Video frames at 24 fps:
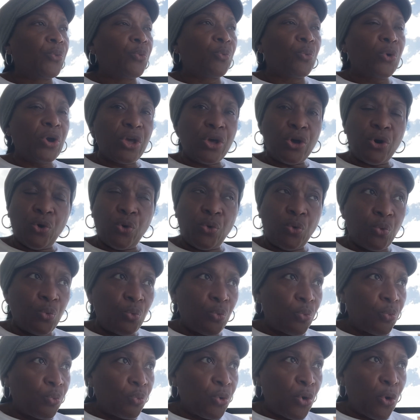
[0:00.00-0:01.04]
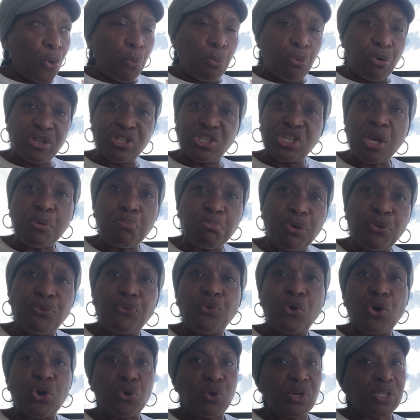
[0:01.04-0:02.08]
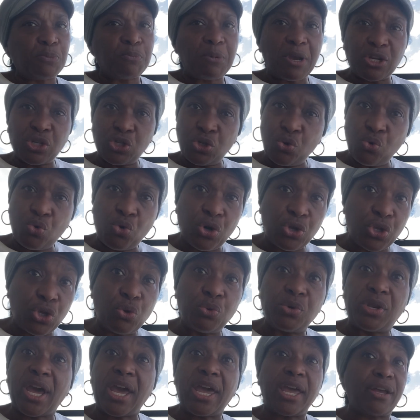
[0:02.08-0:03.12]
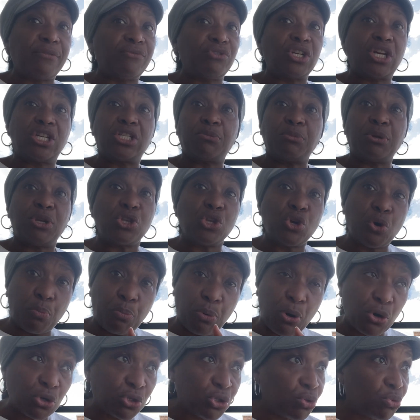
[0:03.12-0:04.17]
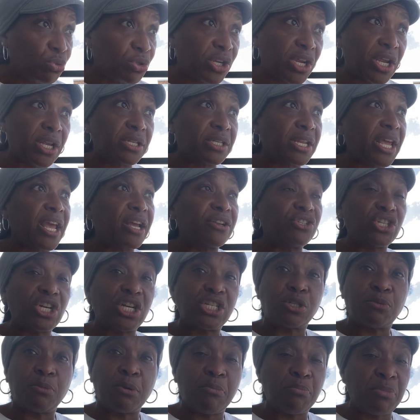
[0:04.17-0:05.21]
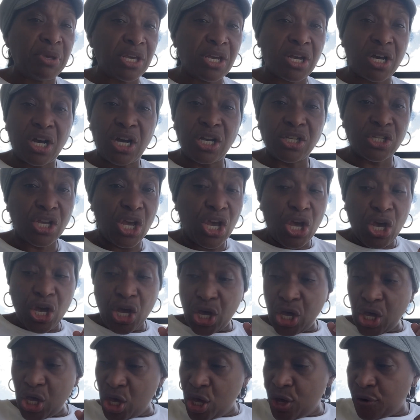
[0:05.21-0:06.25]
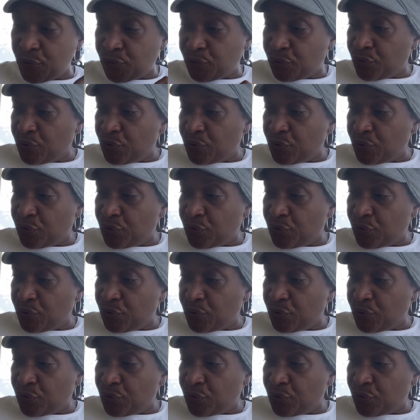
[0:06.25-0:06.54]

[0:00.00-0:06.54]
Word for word: will will present before you, especially on your day of judgment, your personal day, day of judgment. Because if